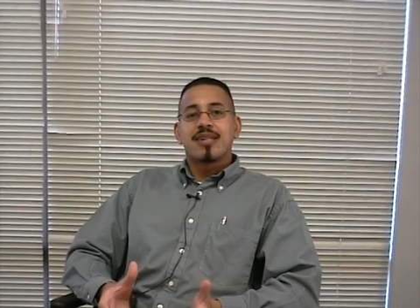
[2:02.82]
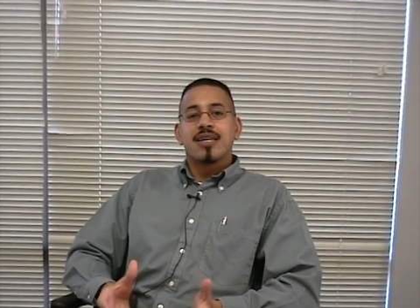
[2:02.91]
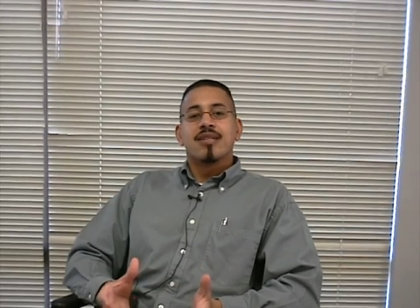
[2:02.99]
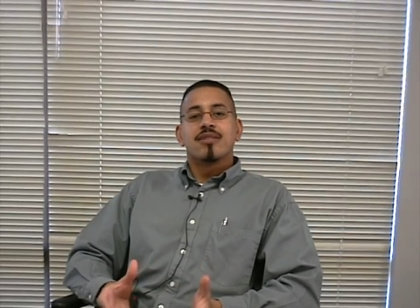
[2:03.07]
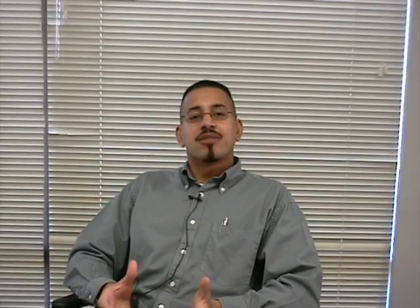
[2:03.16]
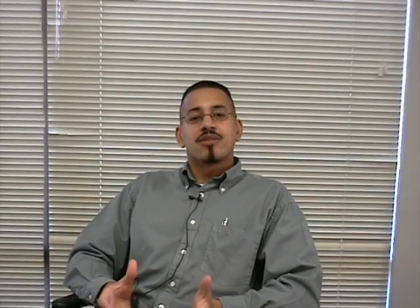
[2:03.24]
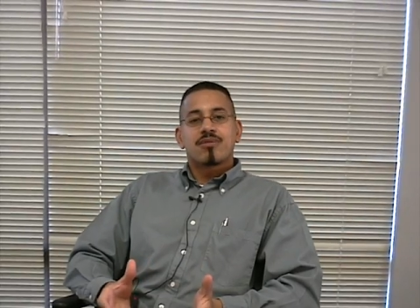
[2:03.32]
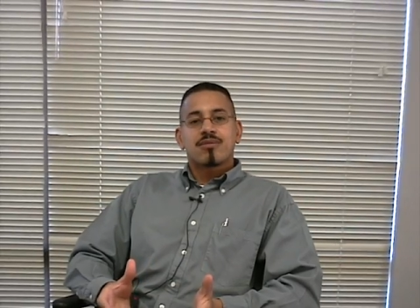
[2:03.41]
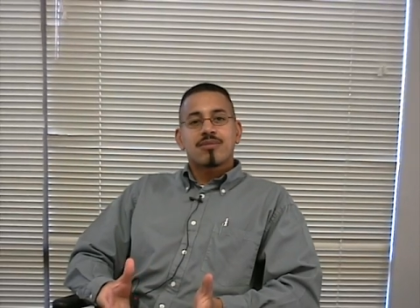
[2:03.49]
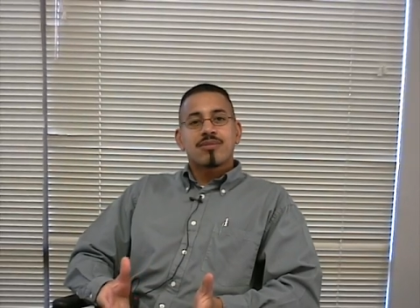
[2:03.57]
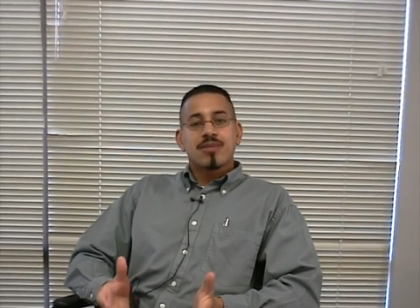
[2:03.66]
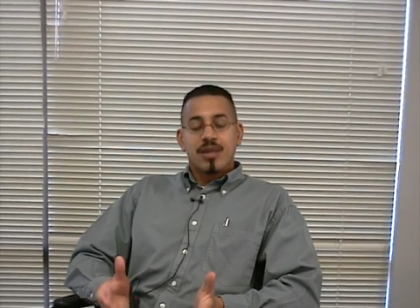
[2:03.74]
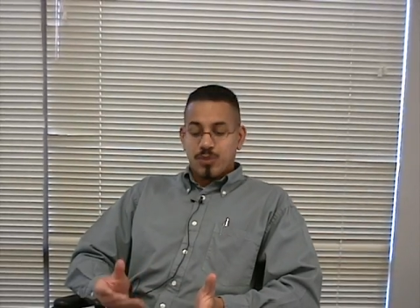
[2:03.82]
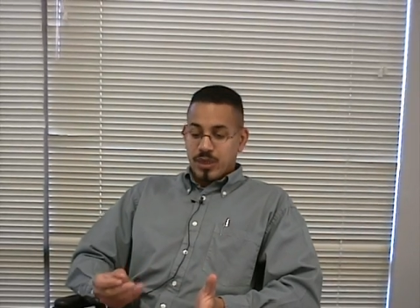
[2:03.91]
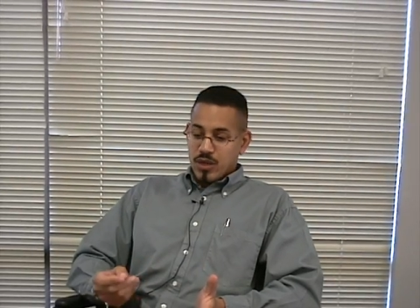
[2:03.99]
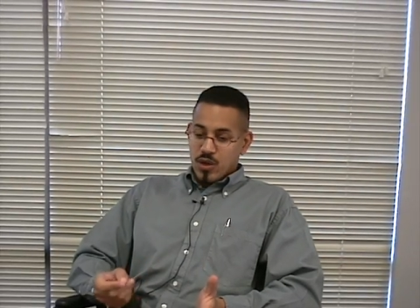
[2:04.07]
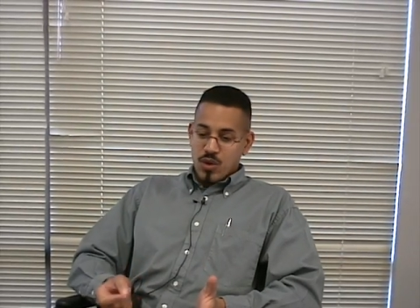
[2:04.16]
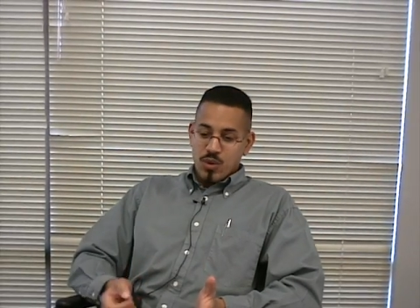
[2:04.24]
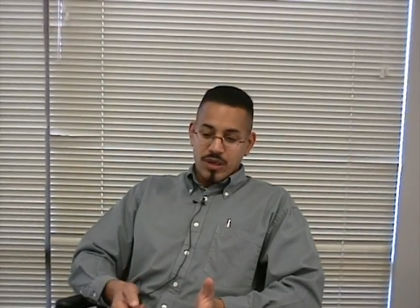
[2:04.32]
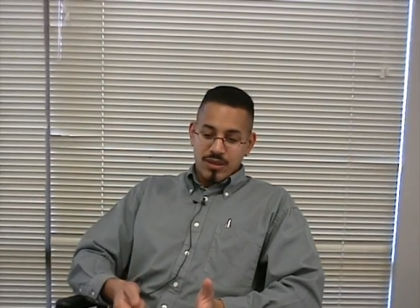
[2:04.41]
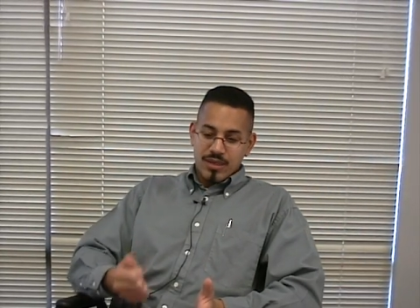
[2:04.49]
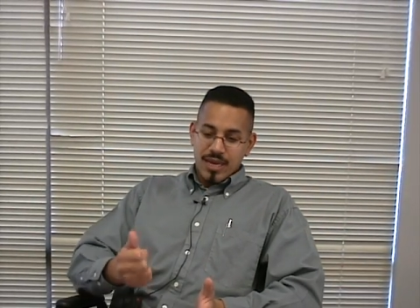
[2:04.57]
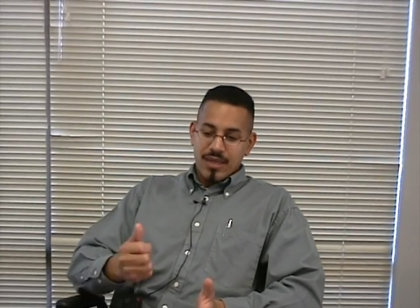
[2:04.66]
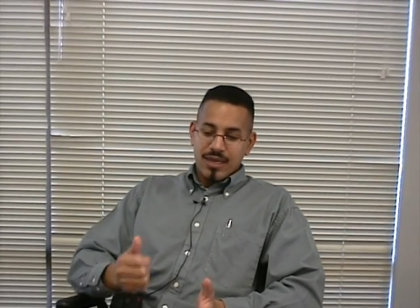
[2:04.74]
kits, and we'd go
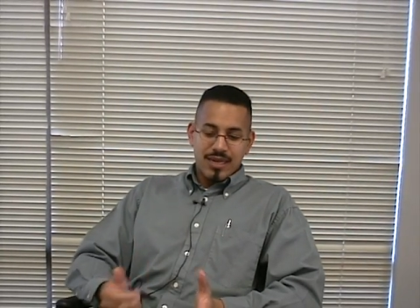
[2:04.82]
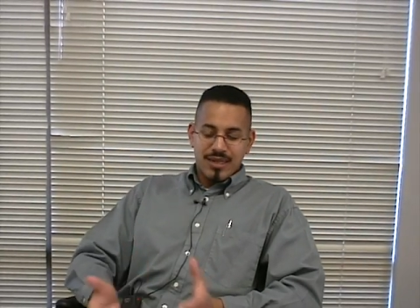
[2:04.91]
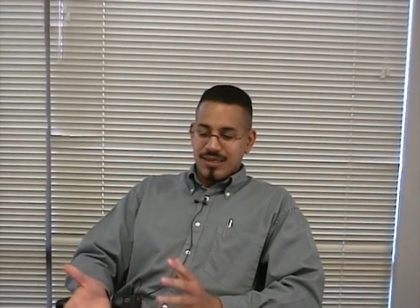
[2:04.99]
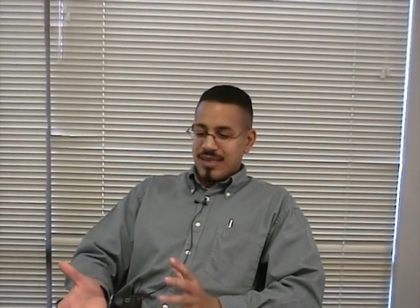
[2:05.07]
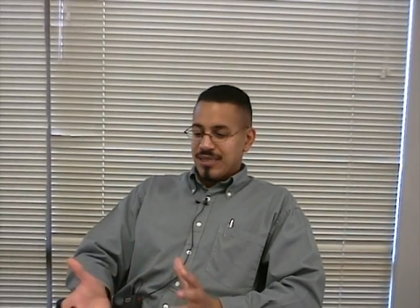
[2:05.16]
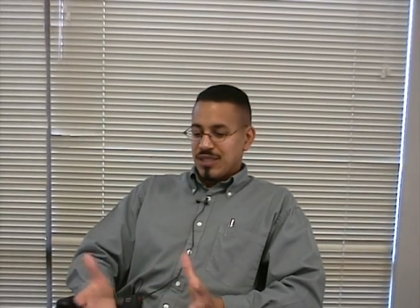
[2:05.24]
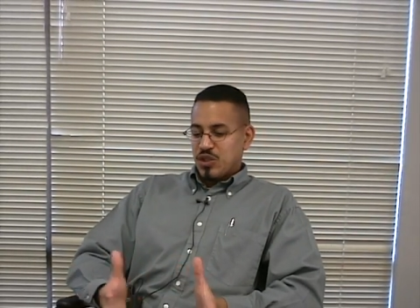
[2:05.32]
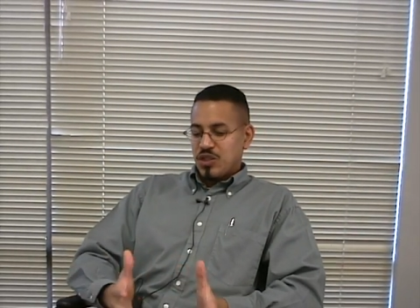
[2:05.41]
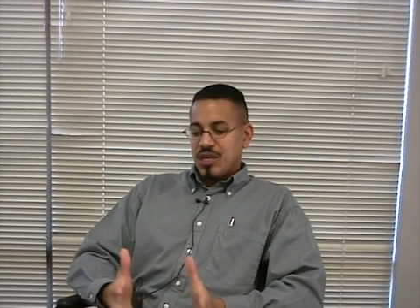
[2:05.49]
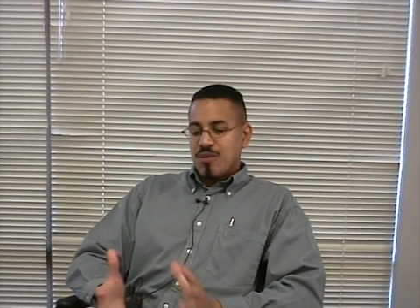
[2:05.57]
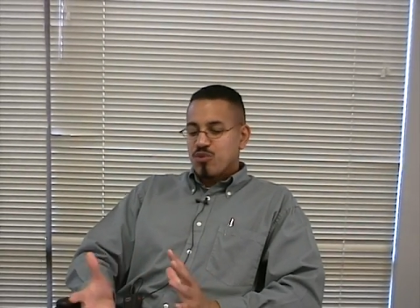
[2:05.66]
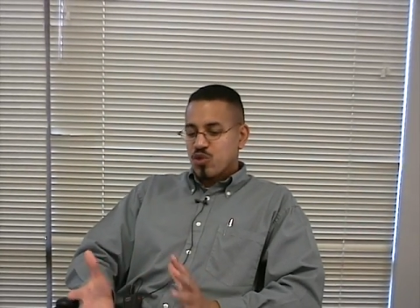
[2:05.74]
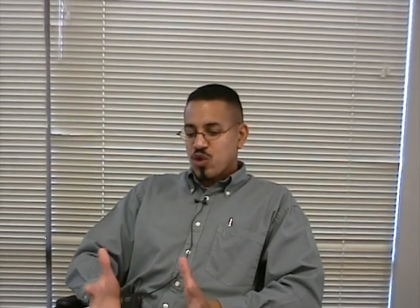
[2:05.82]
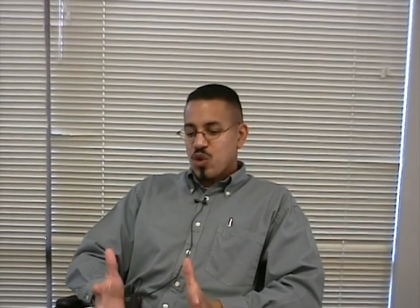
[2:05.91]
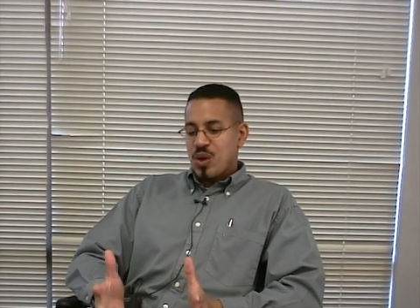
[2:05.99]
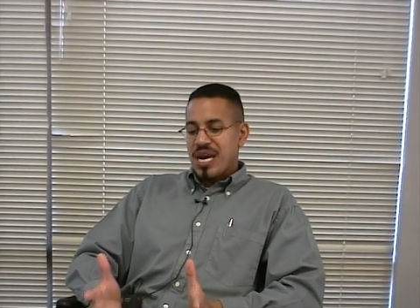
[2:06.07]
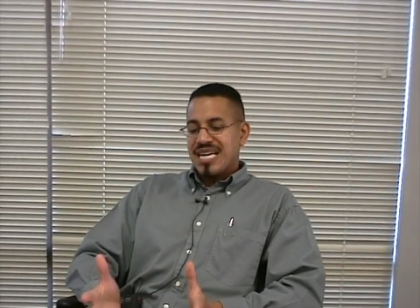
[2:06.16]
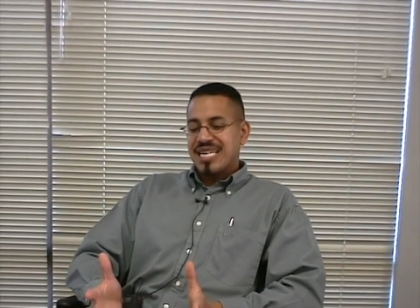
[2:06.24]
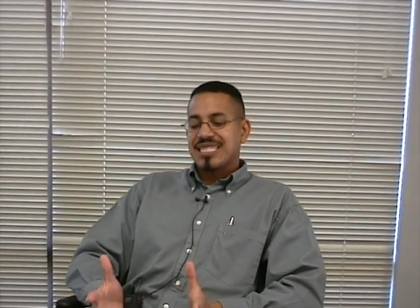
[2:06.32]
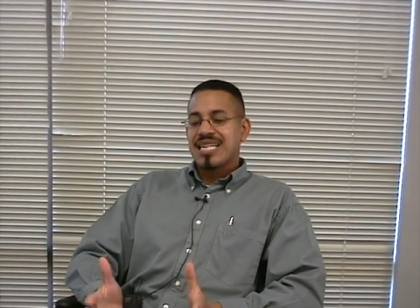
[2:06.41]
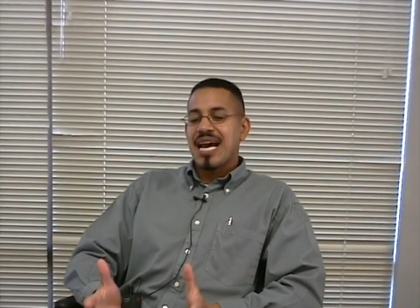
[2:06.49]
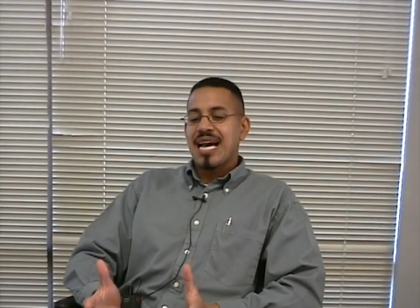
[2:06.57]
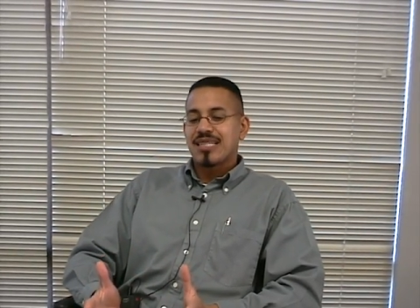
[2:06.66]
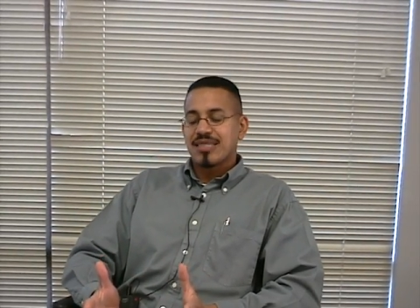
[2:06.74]
and and it just seemed so
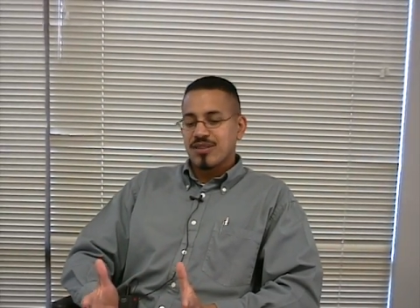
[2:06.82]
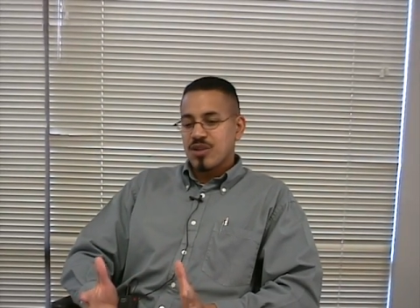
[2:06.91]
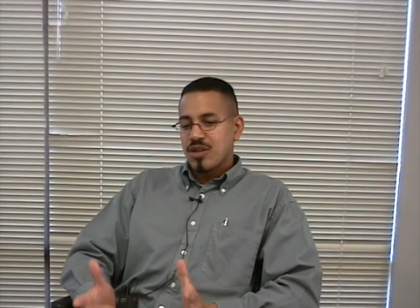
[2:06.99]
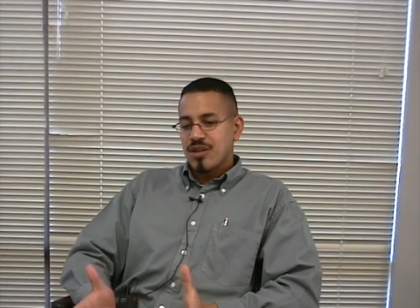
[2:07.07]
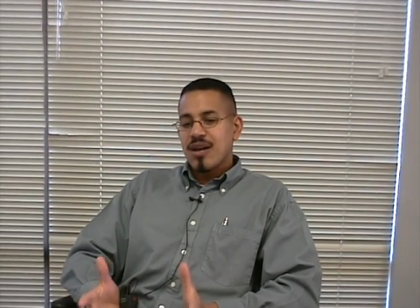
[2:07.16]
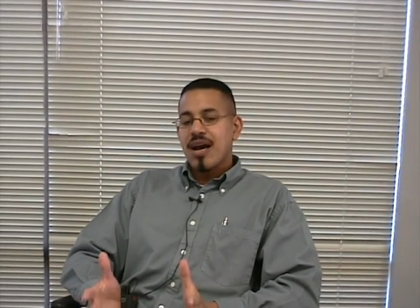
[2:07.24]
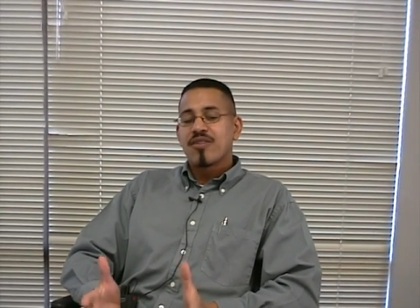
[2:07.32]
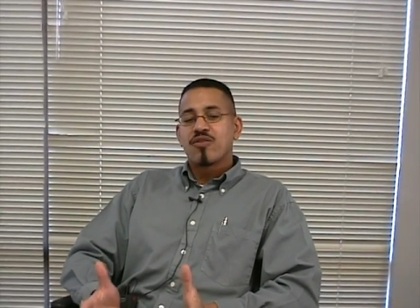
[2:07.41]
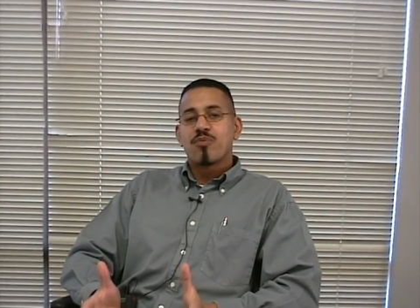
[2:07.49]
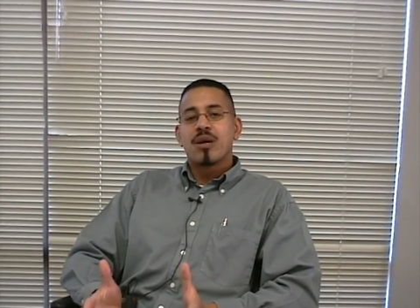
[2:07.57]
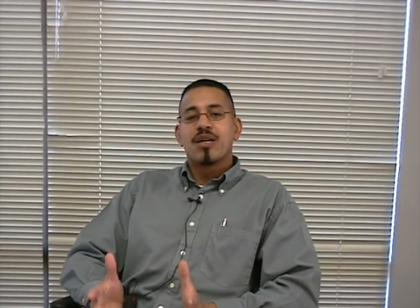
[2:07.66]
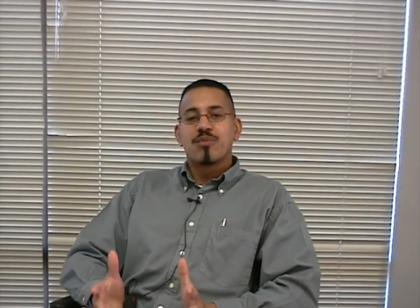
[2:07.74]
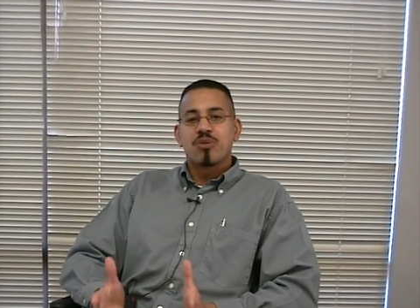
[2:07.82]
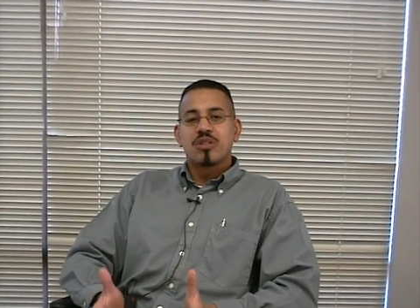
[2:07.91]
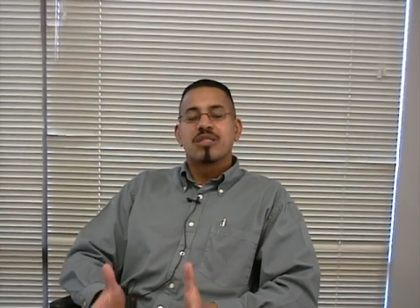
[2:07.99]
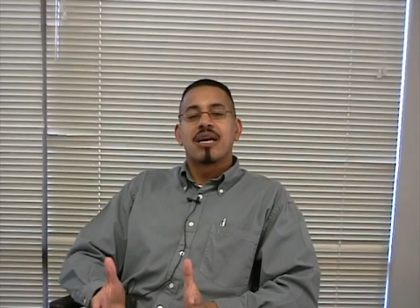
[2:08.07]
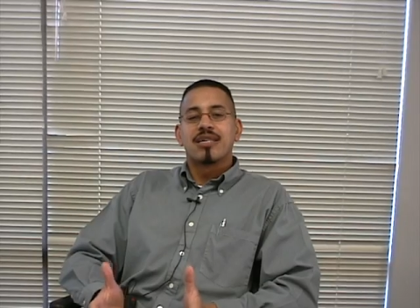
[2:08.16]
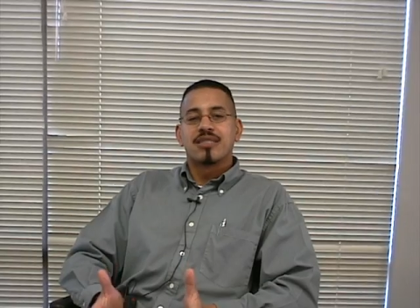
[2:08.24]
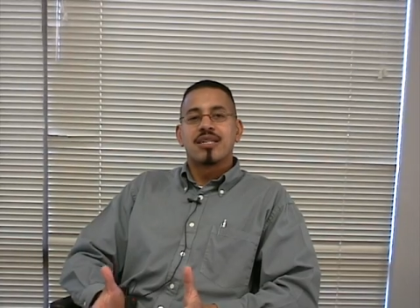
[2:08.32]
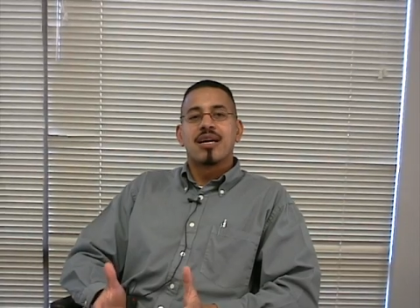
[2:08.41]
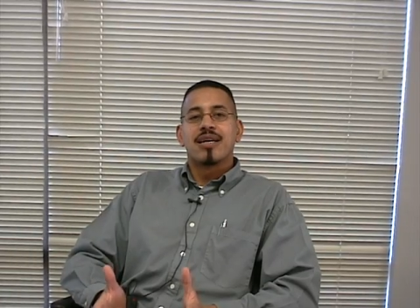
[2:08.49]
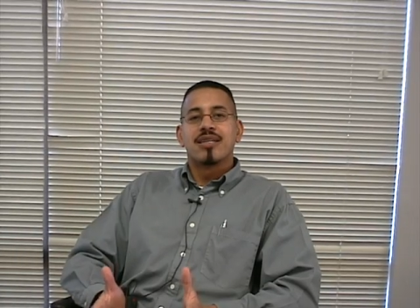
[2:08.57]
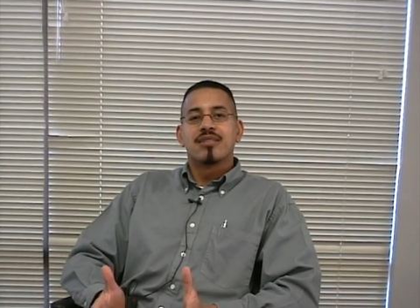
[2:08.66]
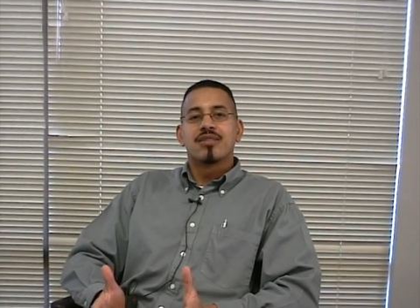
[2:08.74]
inexact. It could not have been a precise
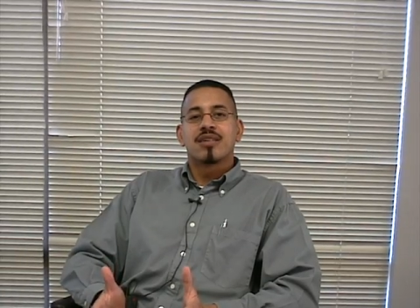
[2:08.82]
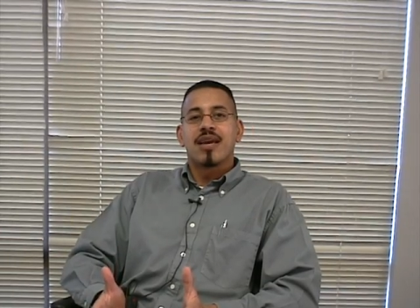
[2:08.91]
science.